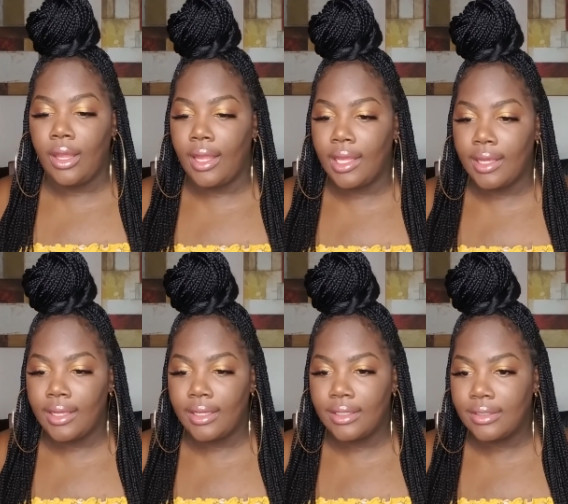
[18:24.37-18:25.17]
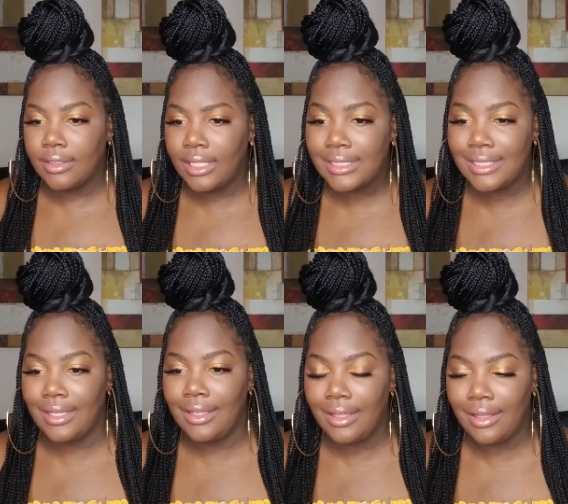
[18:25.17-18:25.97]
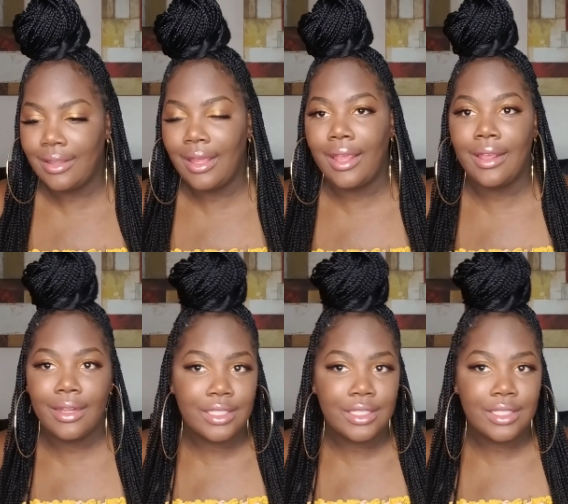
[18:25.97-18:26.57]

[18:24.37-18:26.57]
And that's it. And I